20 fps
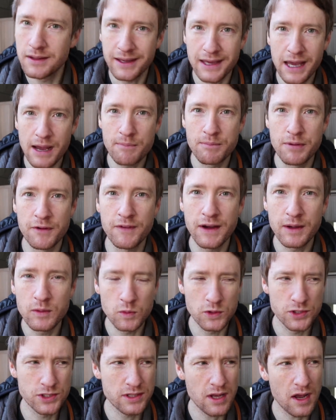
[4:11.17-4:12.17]
the camper van,
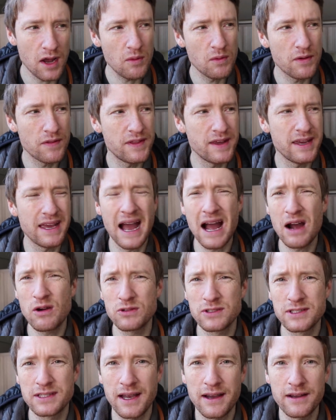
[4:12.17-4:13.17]
we'll start with the
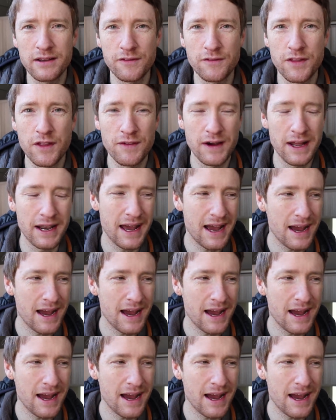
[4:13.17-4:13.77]
outside of the van.